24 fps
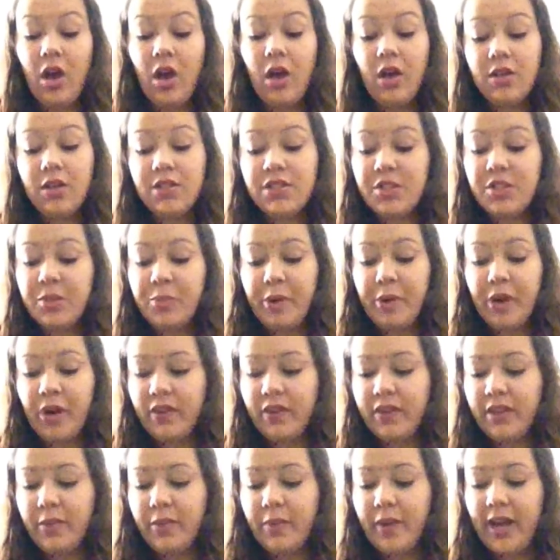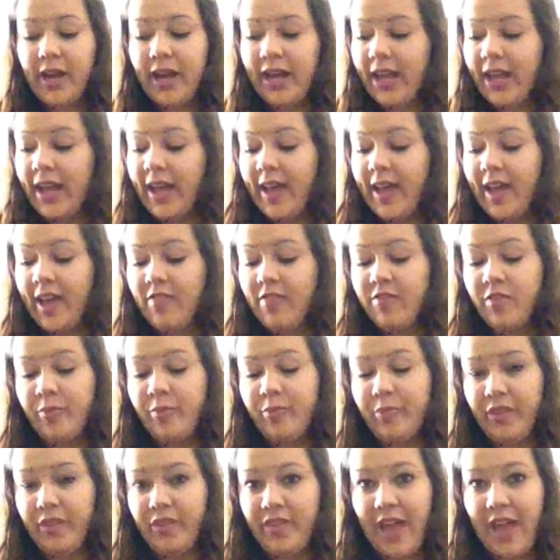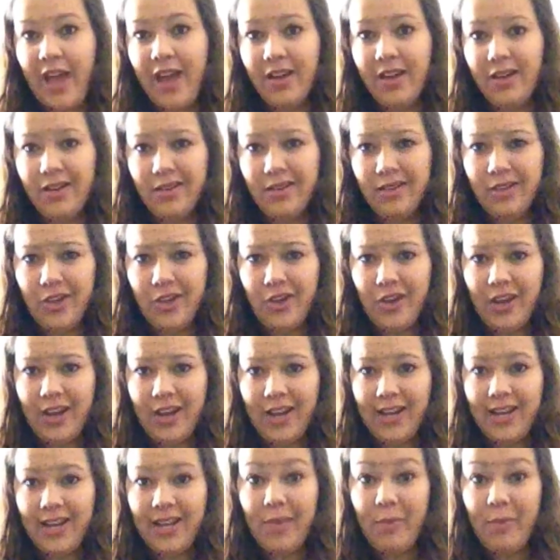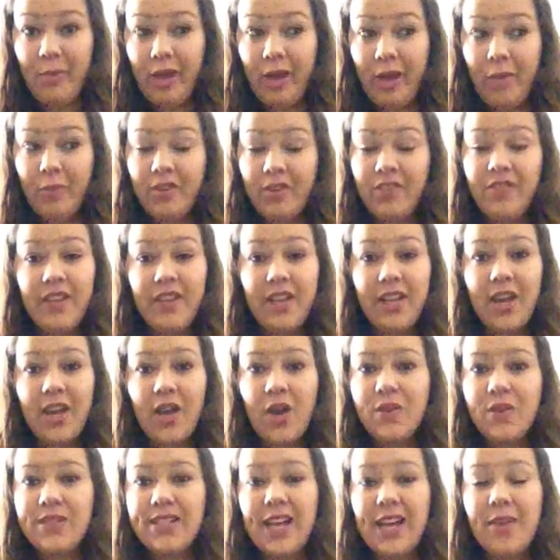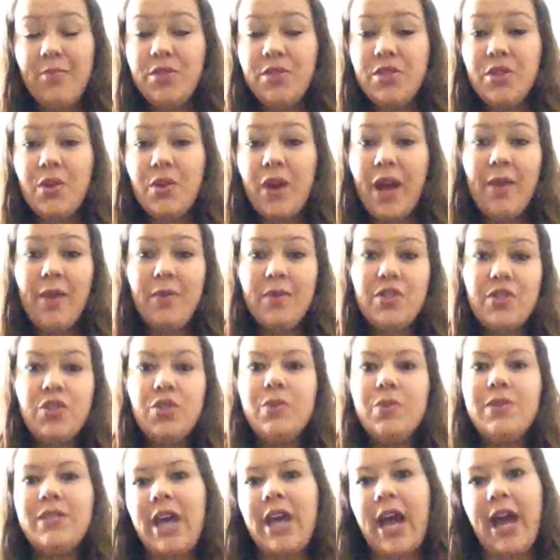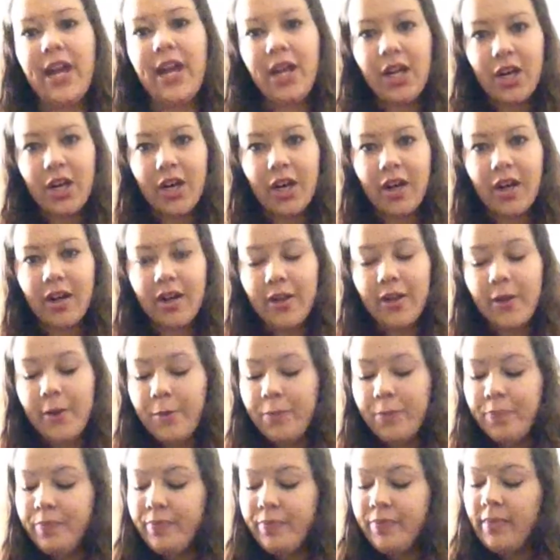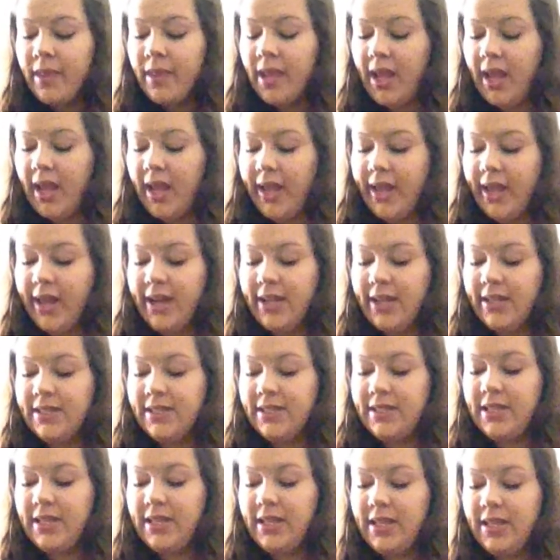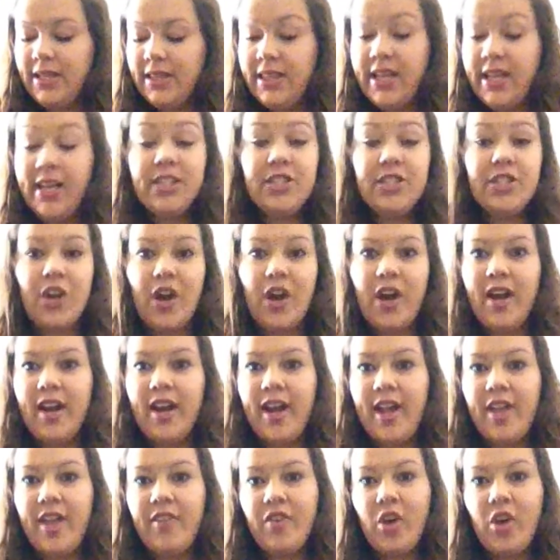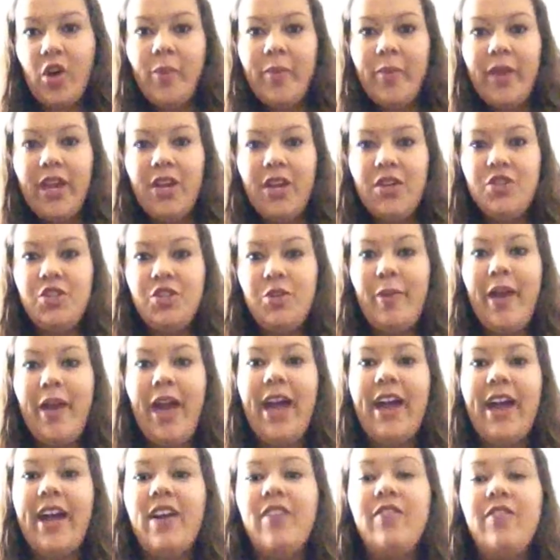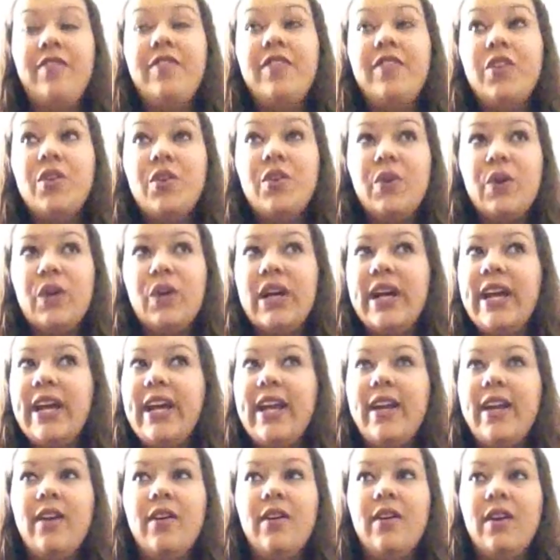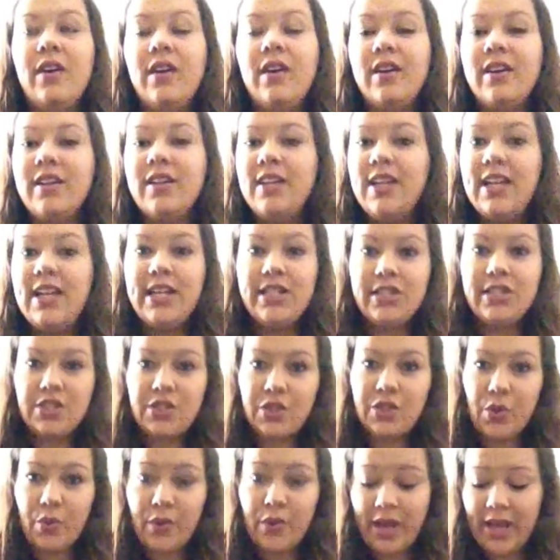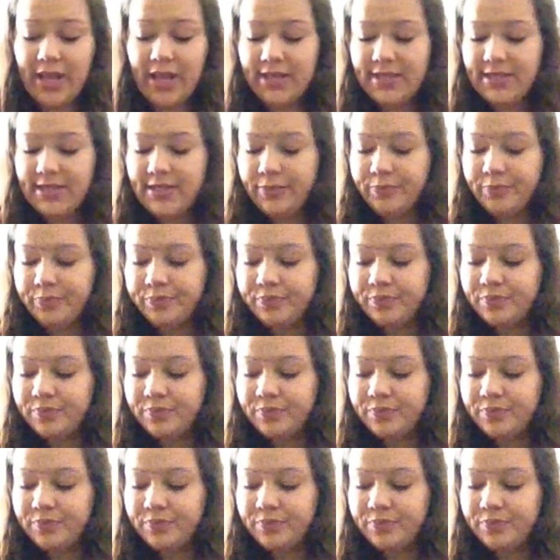also partly why I haven't been that good on keeping up with videos. I was so tired, and that's gone. I have all my energy back. I feel great. Oh, it's so nice.